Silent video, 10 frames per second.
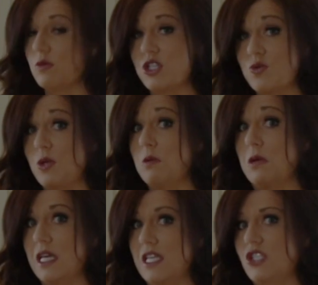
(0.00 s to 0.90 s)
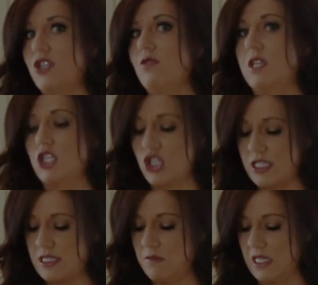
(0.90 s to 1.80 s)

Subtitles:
which we will get to in just a